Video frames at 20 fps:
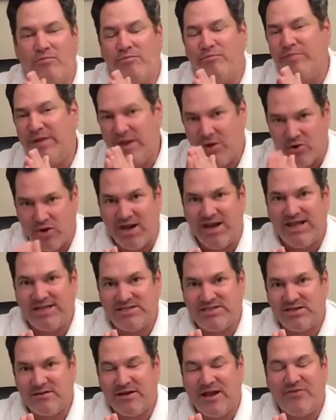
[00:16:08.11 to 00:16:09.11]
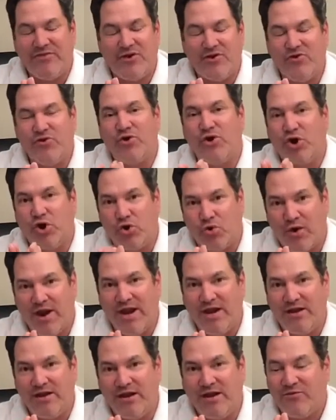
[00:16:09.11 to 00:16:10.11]
be on a lesson and they're doing
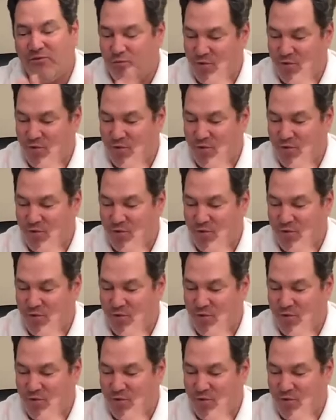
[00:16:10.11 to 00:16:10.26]
great in,